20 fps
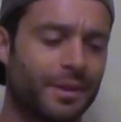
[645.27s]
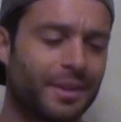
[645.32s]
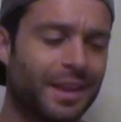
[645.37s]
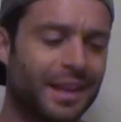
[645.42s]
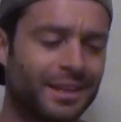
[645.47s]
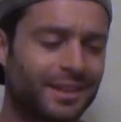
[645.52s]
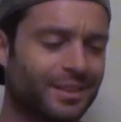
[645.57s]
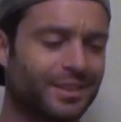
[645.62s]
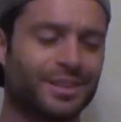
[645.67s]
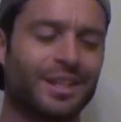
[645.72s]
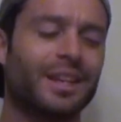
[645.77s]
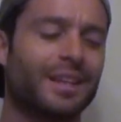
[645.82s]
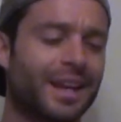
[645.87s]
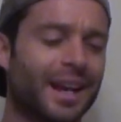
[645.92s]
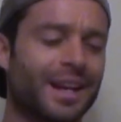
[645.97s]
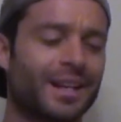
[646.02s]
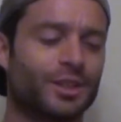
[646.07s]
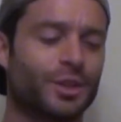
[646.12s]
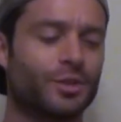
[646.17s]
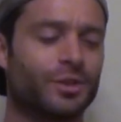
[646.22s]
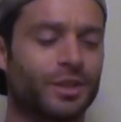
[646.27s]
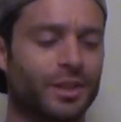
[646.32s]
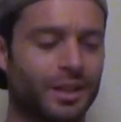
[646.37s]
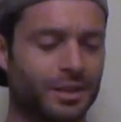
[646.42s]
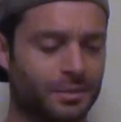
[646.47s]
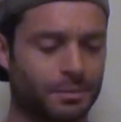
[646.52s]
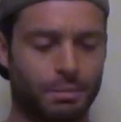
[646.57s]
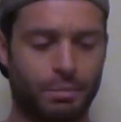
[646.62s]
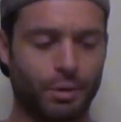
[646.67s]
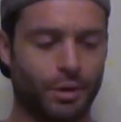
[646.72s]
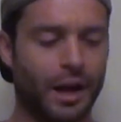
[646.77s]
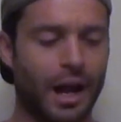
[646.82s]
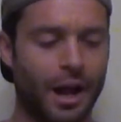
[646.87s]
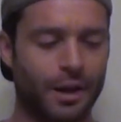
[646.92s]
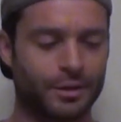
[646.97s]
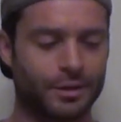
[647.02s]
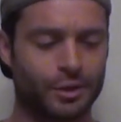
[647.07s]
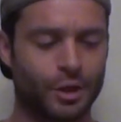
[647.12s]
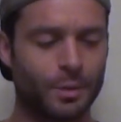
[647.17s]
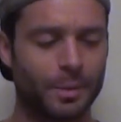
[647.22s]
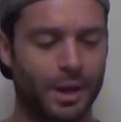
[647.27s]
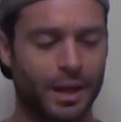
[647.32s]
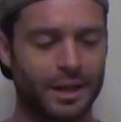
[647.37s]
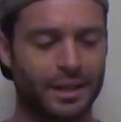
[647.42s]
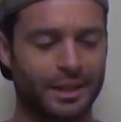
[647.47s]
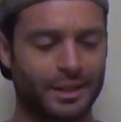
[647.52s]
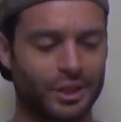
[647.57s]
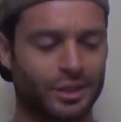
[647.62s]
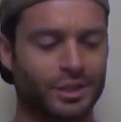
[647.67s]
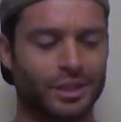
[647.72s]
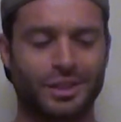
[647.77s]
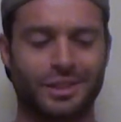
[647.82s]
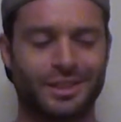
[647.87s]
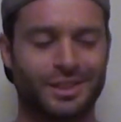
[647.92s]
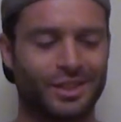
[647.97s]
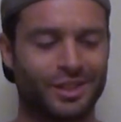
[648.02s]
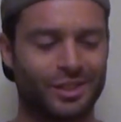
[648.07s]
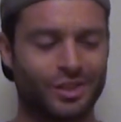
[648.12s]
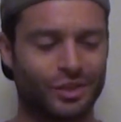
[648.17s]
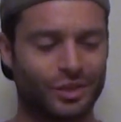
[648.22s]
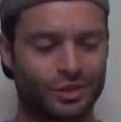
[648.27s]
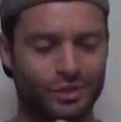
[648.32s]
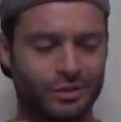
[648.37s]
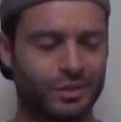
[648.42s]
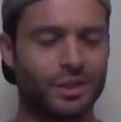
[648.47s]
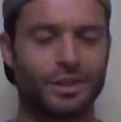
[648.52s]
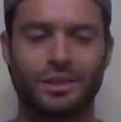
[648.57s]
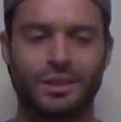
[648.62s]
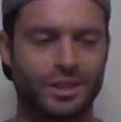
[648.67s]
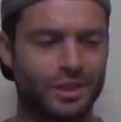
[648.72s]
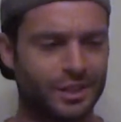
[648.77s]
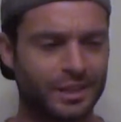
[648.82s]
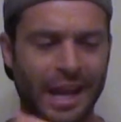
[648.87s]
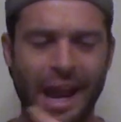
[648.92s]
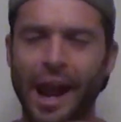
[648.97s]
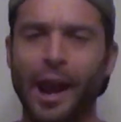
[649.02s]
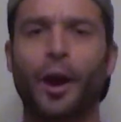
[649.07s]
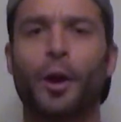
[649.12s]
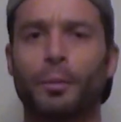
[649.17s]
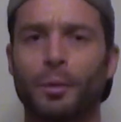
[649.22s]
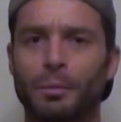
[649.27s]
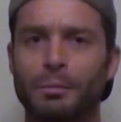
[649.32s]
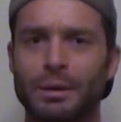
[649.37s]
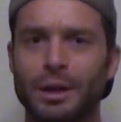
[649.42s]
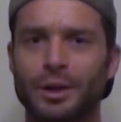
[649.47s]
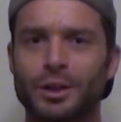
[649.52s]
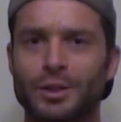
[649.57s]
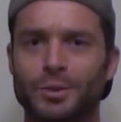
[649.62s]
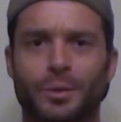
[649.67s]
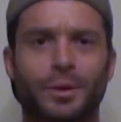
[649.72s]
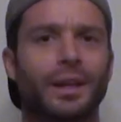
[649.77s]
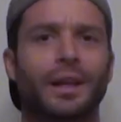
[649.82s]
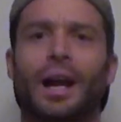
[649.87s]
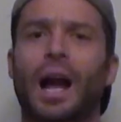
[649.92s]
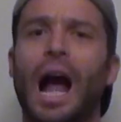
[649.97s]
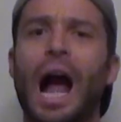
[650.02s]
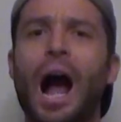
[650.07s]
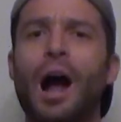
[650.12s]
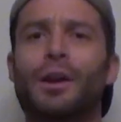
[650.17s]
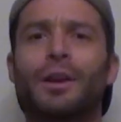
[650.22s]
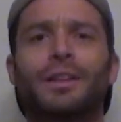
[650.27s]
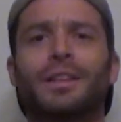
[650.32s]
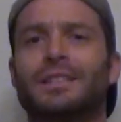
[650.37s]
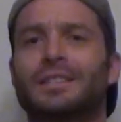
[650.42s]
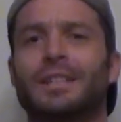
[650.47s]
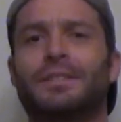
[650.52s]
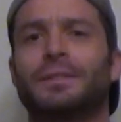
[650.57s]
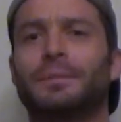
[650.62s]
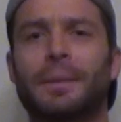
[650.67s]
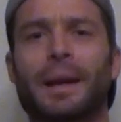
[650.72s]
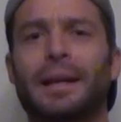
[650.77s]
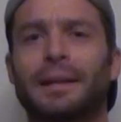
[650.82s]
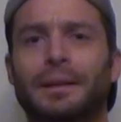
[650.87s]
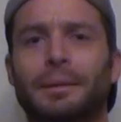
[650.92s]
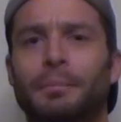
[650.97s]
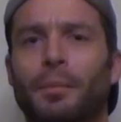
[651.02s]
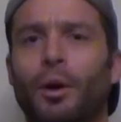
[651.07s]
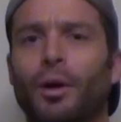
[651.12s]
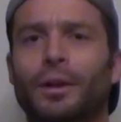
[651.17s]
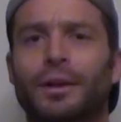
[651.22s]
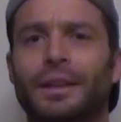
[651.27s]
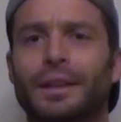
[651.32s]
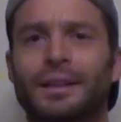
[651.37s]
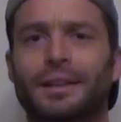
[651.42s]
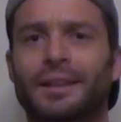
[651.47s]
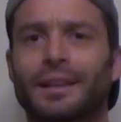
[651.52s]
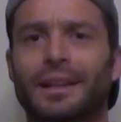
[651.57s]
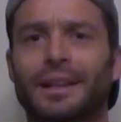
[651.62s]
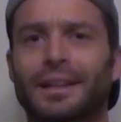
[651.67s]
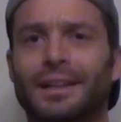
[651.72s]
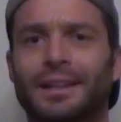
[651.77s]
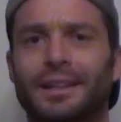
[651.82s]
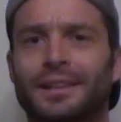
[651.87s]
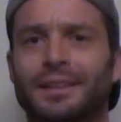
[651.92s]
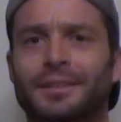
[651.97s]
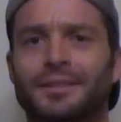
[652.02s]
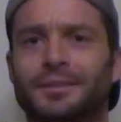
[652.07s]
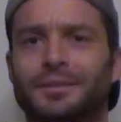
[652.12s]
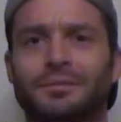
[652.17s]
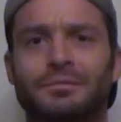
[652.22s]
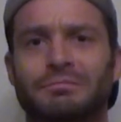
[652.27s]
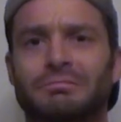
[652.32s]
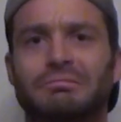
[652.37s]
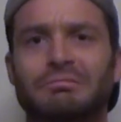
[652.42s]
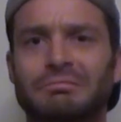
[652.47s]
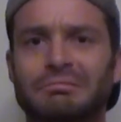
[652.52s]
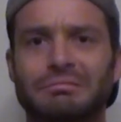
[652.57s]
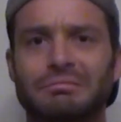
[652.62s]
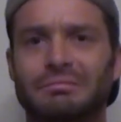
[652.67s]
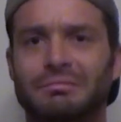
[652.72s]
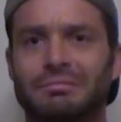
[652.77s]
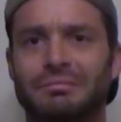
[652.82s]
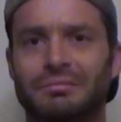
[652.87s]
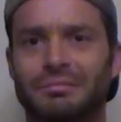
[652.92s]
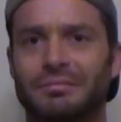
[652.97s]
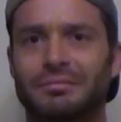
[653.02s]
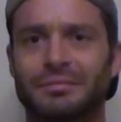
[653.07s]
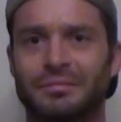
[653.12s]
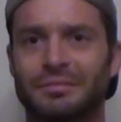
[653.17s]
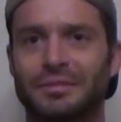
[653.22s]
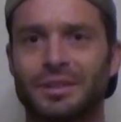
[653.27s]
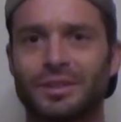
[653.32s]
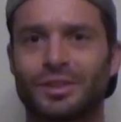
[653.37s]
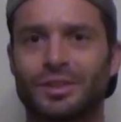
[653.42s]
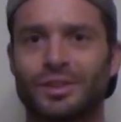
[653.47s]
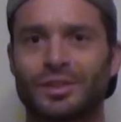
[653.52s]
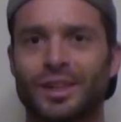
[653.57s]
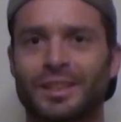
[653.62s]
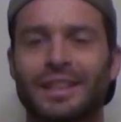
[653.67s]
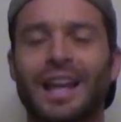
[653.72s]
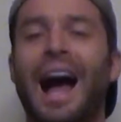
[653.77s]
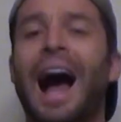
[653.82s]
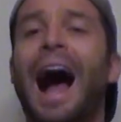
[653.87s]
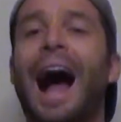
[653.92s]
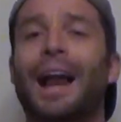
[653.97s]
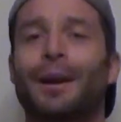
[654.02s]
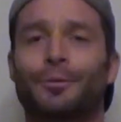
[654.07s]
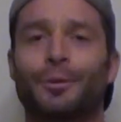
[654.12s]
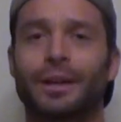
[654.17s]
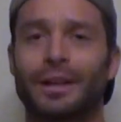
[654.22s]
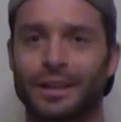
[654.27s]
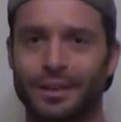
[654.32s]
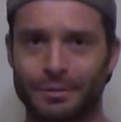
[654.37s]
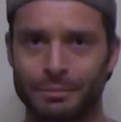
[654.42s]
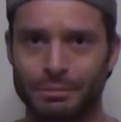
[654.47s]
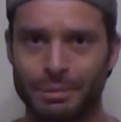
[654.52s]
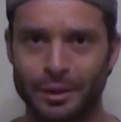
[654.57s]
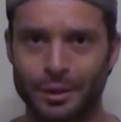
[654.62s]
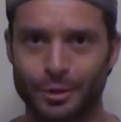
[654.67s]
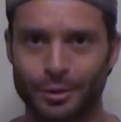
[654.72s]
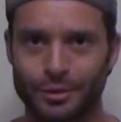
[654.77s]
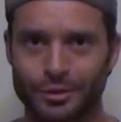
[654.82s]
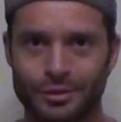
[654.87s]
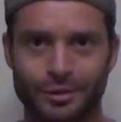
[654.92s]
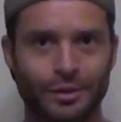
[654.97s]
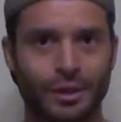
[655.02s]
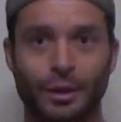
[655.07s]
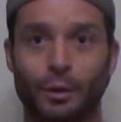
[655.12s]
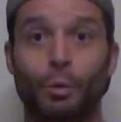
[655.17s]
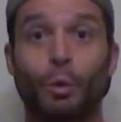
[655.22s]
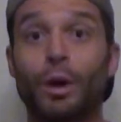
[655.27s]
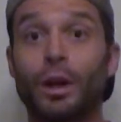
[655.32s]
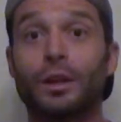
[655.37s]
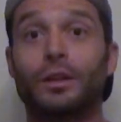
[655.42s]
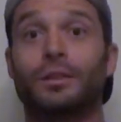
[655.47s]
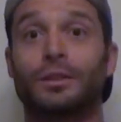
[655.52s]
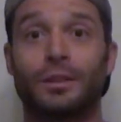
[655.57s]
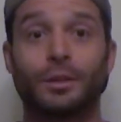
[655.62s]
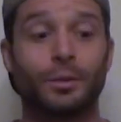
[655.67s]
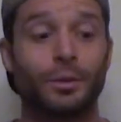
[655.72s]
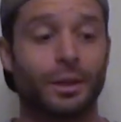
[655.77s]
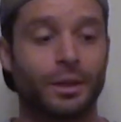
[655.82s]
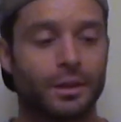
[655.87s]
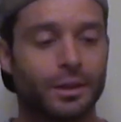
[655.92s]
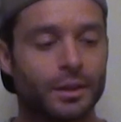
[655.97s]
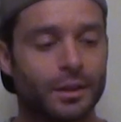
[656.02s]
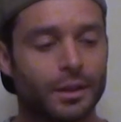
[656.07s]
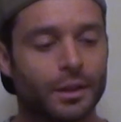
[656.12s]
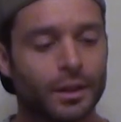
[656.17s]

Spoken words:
Guinness usually doesn't put out too many just terrible beers. Where you're like, how did this even make the market? Like, this is like the hot and ready of beers. Like, what are you doing?